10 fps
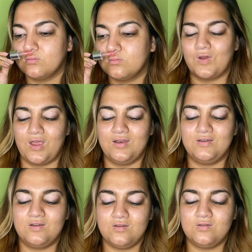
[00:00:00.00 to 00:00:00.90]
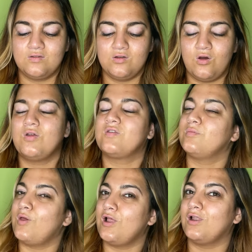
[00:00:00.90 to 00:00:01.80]
Okay, it does not
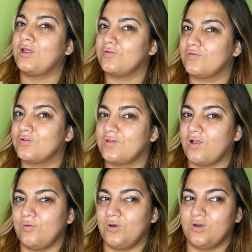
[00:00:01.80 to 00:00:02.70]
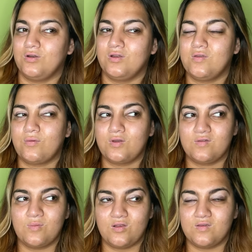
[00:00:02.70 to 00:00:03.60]
smell like the Farsali one. This one
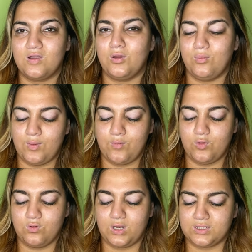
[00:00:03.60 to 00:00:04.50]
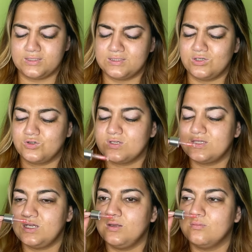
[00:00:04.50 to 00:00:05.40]
smells a little bit more like citrusy.